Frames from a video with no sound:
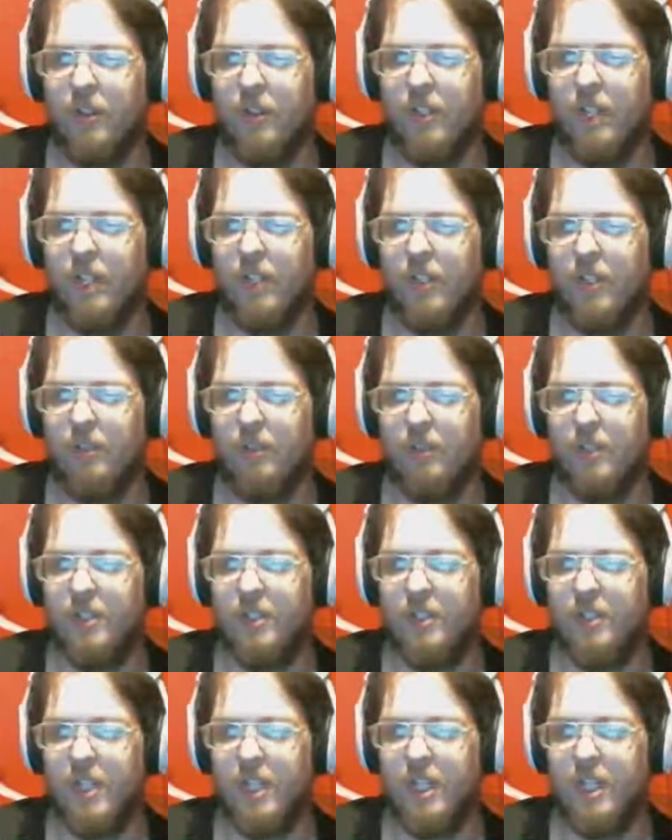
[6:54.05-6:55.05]
down,
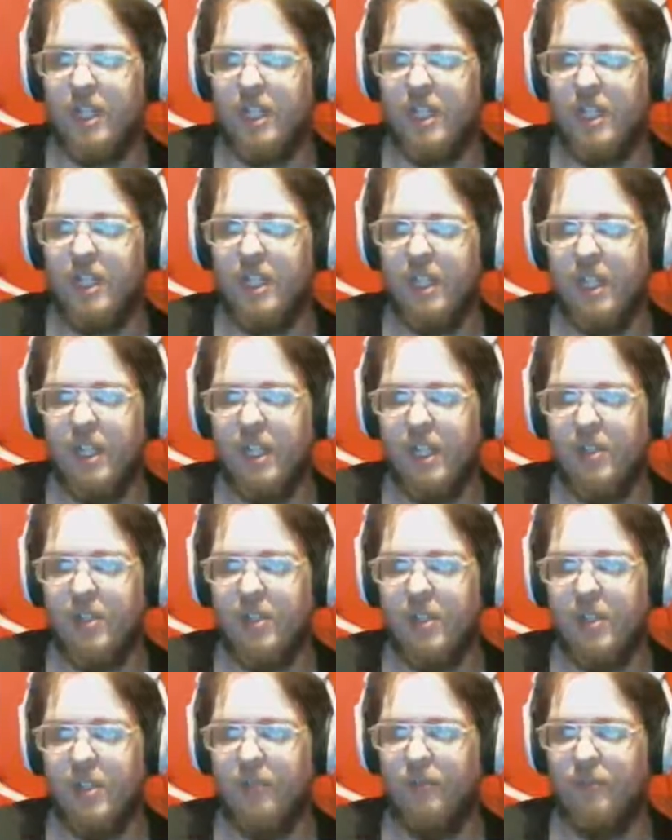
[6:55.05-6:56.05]
it's kind of neat they
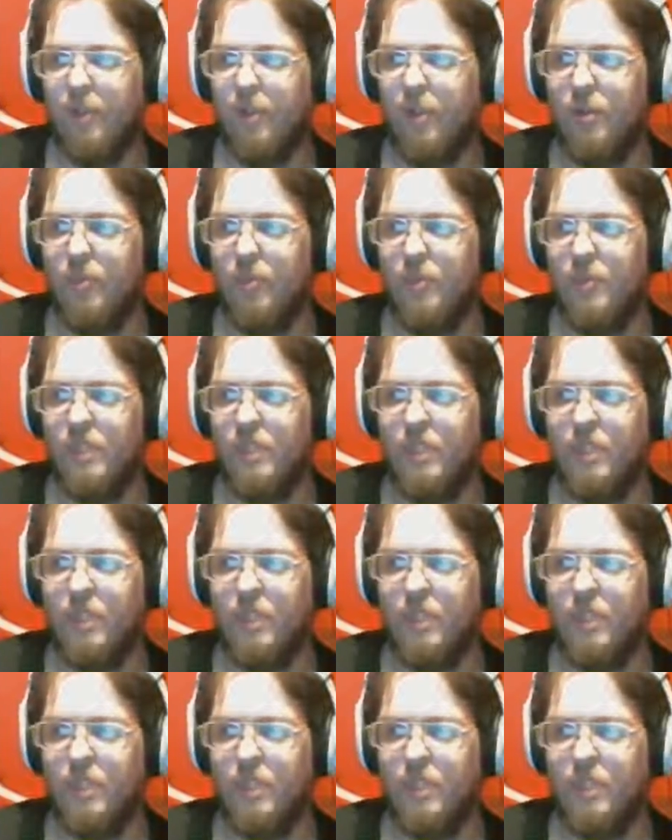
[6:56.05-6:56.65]
actually have gnomes